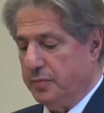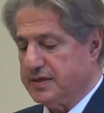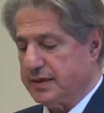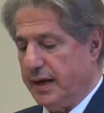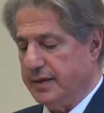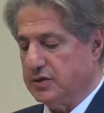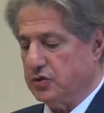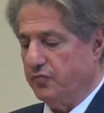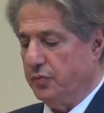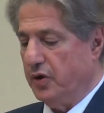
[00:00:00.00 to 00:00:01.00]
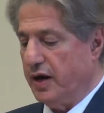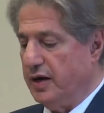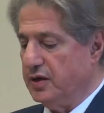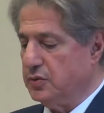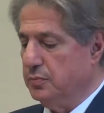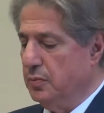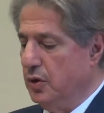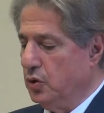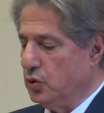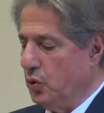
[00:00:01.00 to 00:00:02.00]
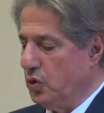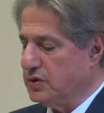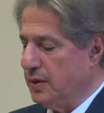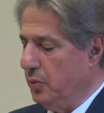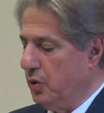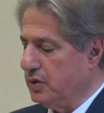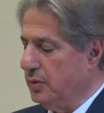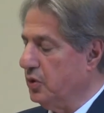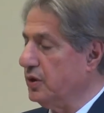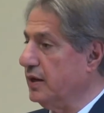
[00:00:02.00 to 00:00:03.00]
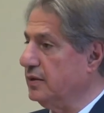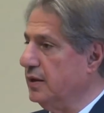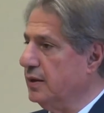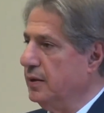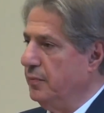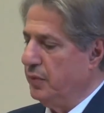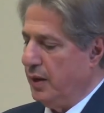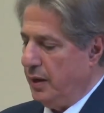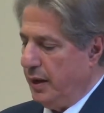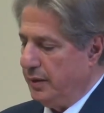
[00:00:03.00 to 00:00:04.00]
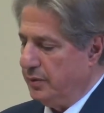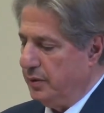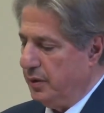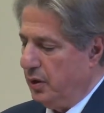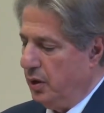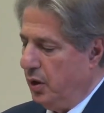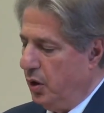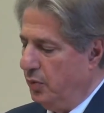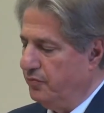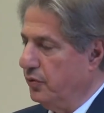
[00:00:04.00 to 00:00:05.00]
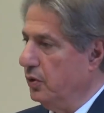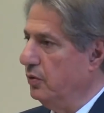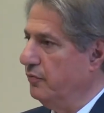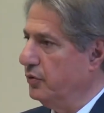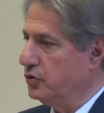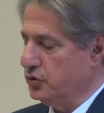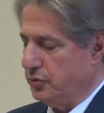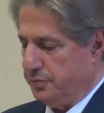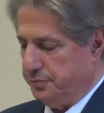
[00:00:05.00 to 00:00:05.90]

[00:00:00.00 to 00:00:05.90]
its crisis of pluralism towards a more democratic and uh, hopeful future.